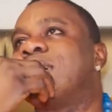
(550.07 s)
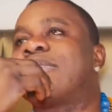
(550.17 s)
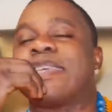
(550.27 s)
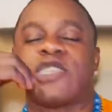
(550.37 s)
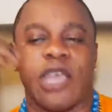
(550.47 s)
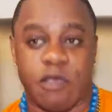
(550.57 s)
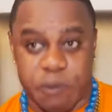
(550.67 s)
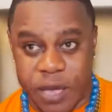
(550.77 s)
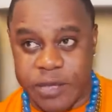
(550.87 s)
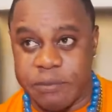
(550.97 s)
think she has
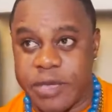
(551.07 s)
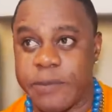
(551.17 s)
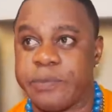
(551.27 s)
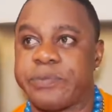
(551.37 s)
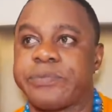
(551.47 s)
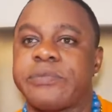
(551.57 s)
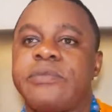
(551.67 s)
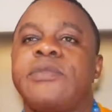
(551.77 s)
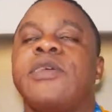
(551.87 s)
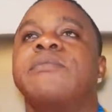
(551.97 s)
spite me
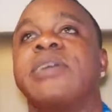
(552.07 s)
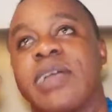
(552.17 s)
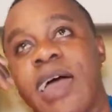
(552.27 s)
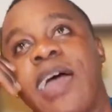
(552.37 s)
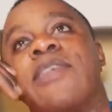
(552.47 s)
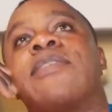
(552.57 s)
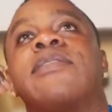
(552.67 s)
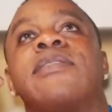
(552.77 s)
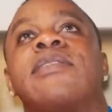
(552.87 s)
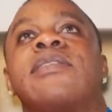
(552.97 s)

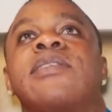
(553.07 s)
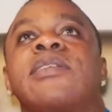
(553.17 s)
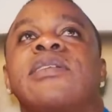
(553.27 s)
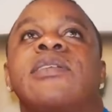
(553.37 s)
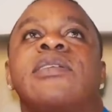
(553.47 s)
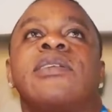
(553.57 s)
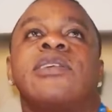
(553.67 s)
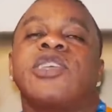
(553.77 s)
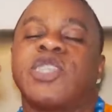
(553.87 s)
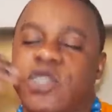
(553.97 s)
because
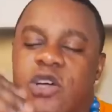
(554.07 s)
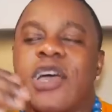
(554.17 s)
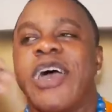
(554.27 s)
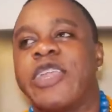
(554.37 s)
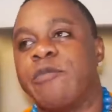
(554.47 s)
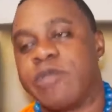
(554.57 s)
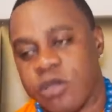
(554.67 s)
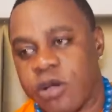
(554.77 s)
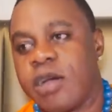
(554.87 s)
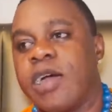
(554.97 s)
she got hard and me
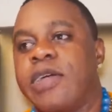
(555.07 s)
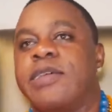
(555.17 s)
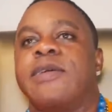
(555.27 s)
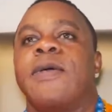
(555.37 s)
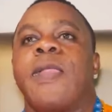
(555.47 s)
got hard.